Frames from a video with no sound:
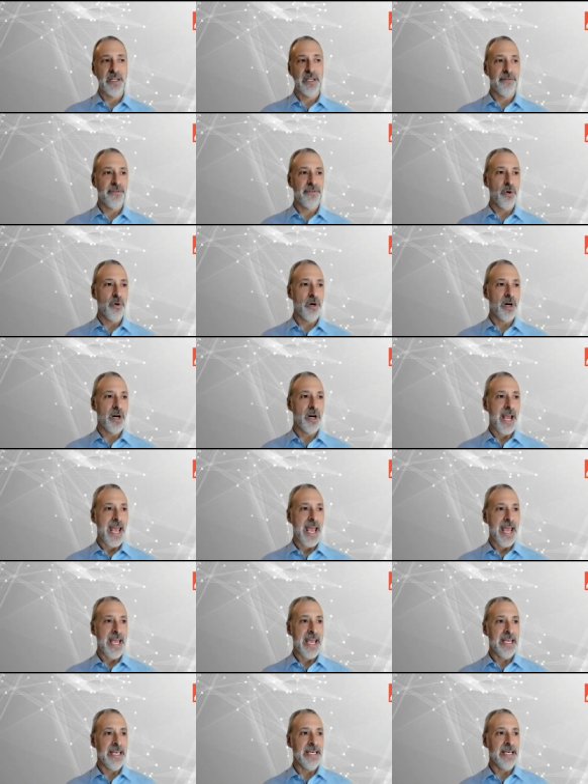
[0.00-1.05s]
if you're
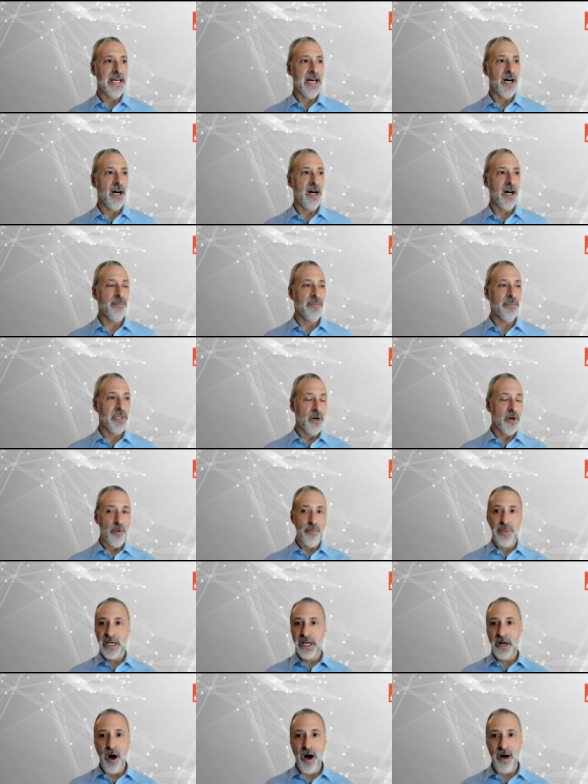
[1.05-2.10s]
a you know,
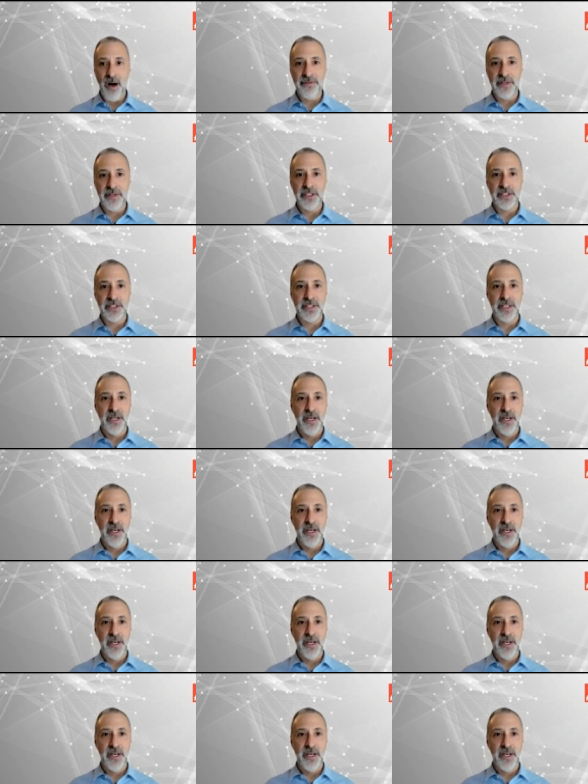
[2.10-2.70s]
big office,